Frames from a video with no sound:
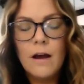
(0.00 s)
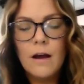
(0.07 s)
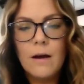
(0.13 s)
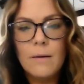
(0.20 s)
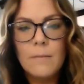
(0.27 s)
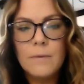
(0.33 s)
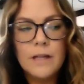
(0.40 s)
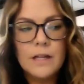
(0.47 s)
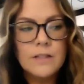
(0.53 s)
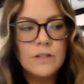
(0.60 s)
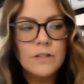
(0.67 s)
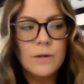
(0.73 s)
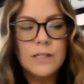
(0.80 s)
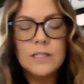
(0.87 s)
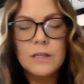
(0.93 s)
Um, but that's
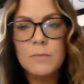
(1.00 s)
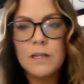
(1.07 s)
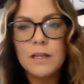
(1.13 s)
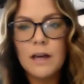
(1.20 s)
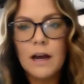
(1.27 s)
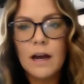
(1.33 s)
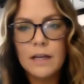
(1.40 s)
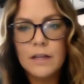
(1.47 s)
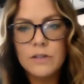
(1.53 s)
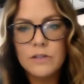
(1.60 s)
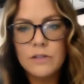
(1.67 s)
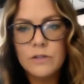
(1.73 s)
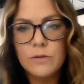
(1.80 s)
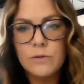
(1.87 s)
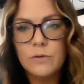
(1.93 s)
always something that I can
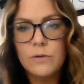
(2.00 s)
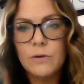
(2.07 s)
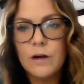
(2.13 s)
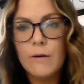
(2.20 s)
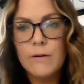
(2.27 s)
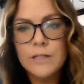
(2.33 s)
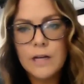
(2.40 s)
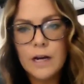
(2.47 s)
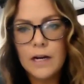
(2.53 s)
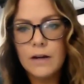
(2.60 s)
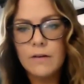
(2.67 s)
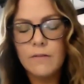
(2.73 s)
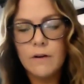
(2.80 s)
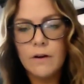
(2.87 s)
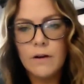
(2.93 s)
do outside
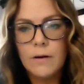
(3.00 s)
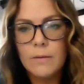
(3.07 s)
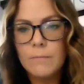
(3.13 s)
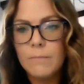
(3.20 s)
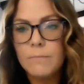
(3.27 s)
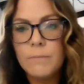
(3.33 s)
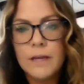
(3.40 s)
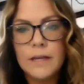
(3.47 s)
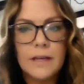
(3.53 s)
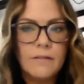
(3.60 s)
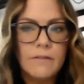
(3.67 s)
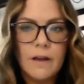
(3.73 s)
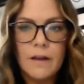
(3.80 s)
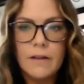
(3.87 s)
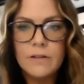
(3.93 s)
of a big
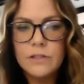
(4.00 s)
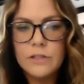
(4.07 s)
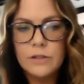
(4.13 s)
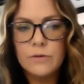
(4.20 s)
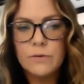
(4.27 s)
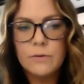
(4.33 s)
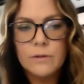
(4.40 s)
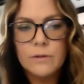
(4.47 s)
event, too.